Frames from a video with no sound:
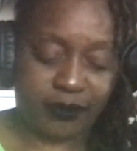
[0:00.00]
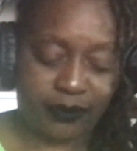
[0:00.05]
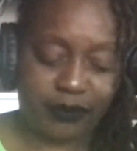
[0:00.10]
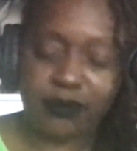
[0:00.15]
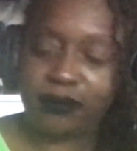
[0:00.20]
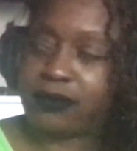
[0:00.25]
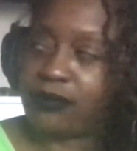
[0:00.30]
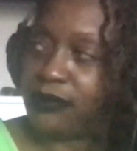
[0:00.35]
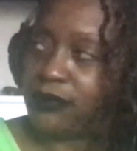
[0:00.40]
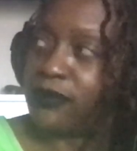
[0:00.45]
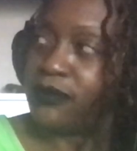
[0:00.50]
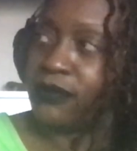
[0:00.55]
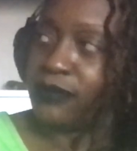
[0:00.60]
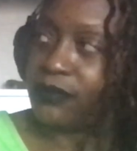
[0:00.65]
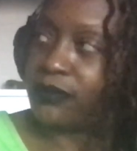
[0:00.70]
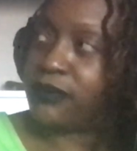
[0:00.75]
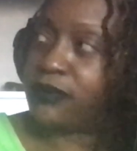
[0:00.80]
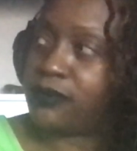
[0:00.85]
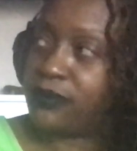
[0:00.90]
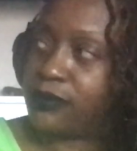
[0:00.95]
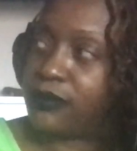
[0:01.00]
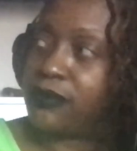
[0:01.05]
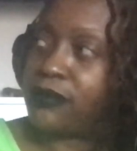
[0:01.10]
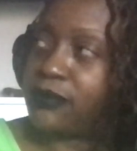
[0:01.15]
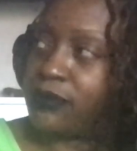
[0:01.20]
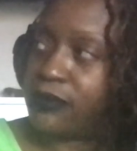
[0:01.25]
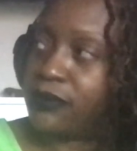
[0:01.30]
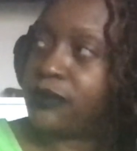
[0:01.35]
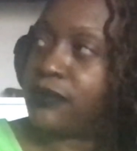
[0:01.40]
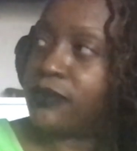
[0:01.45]

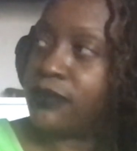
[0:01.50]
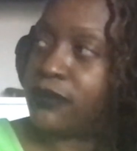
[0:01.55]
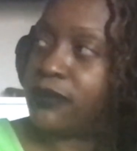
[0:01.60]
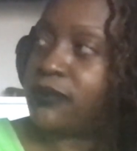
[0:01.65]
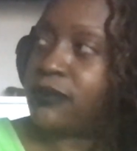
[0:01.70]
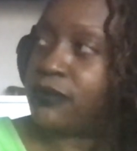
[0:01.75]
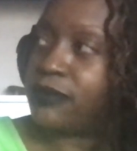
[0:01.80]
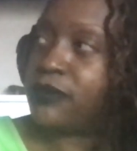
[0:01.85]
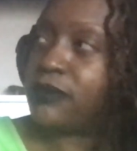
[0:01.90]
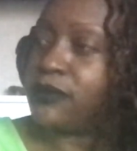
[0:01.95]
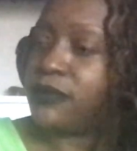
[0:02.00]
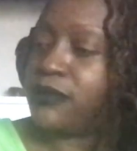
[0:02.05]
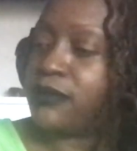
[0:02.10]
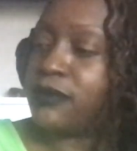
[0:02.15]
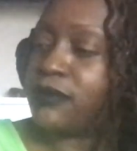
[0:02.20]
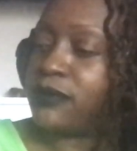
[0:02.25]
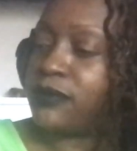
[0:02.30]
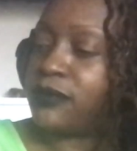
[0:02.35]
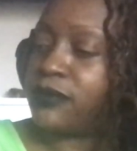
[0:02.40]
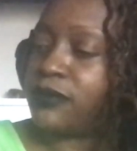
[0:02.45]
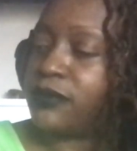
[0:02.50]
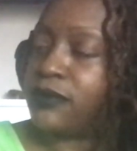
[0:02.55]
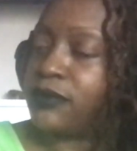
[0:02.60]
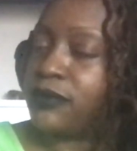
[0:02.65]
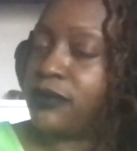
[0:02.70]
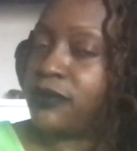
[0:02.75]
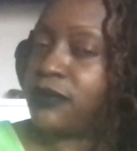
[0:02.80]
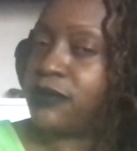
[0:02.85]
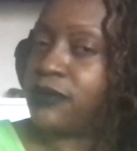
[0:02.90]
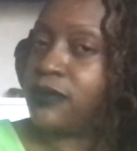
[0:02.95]

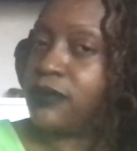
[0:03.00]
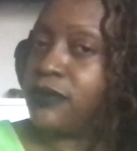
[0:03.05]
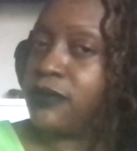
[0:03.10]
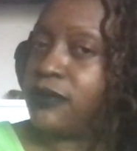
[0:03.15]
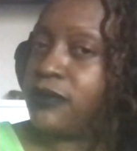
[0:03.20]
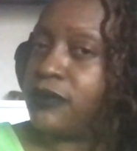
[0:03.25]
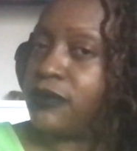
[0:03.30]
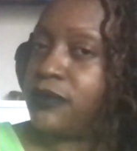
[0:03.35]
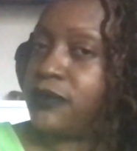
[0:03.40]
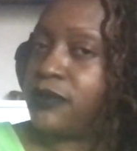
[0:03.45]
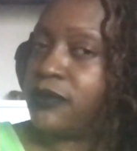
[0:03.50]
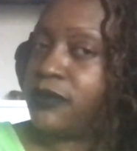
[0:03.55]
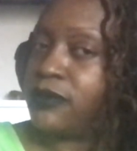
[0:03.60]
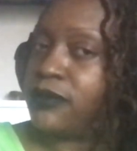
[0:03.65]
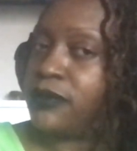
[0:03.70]
(silent)